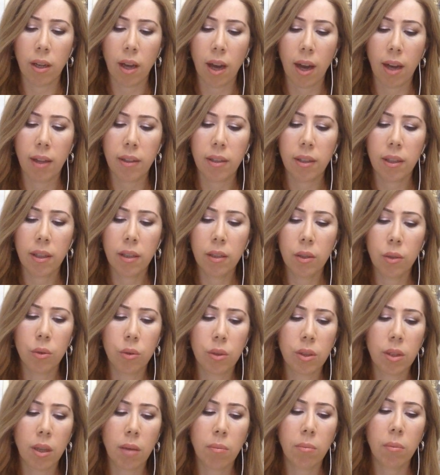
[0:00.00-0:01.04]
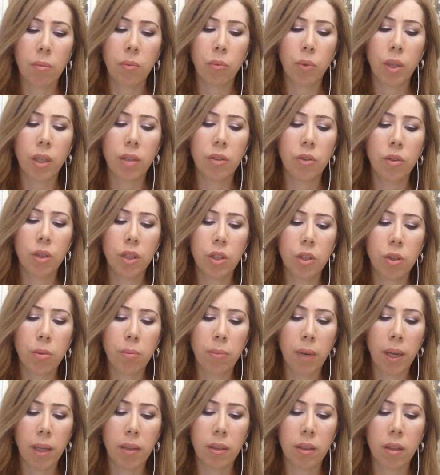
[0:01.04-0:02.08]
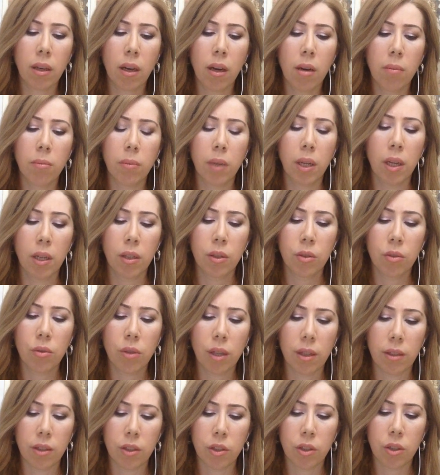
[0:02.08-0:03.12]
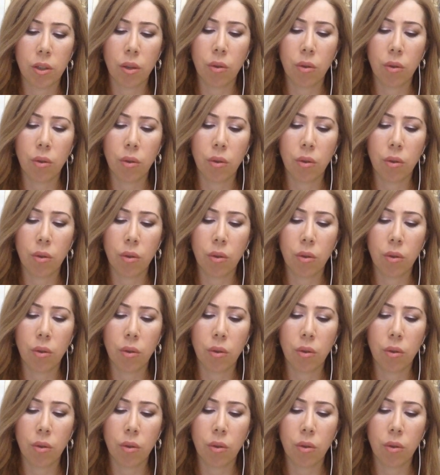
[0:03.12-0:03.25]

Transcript: I tell you, some very rich men come to laundries.